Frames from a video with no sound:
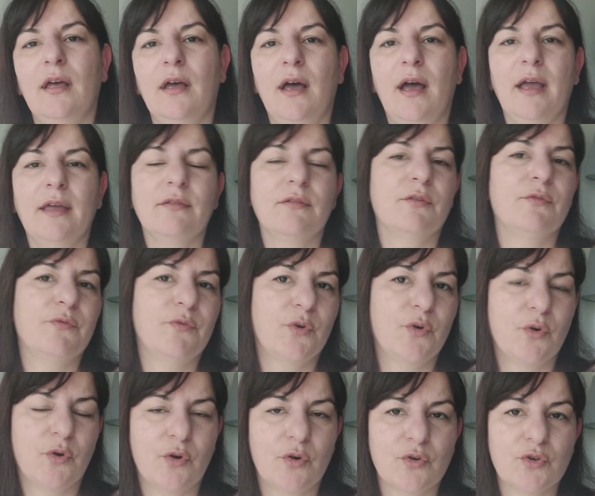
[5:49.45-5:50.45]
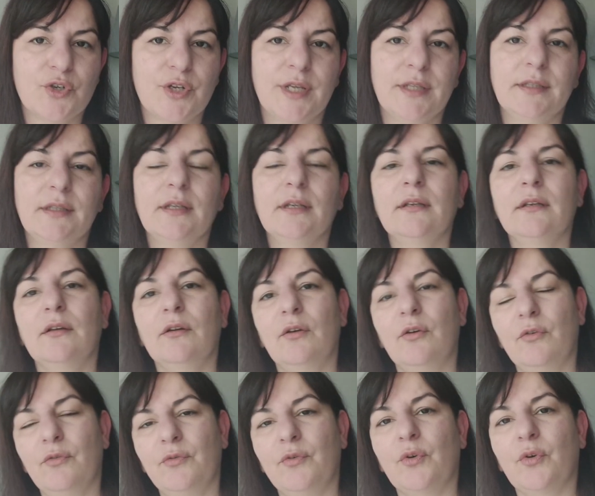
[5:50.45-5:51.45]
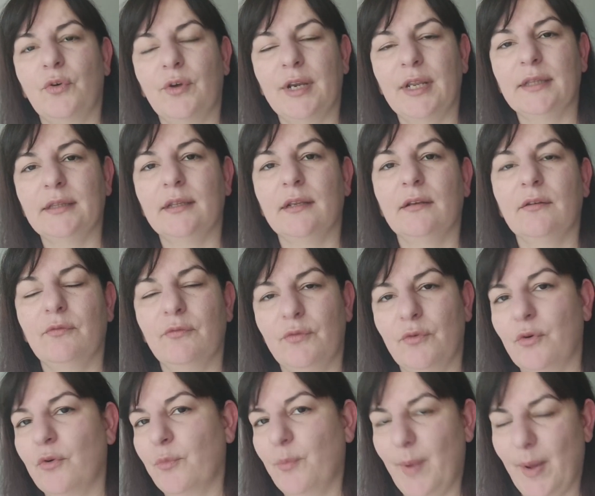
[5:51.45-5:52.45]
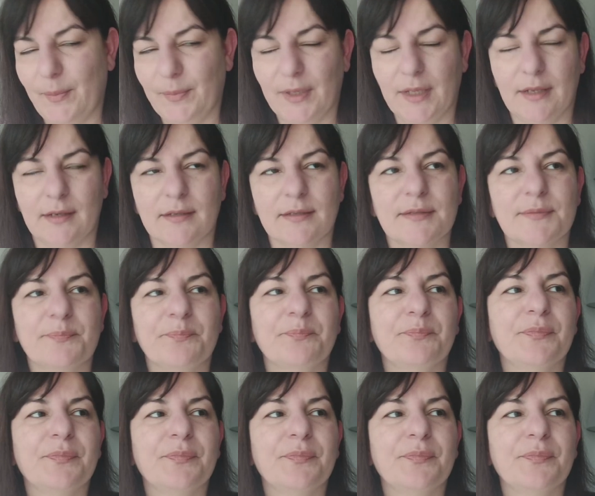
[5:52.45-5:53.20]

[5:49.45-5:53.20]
either for crocheting or for knitting for pumpkins.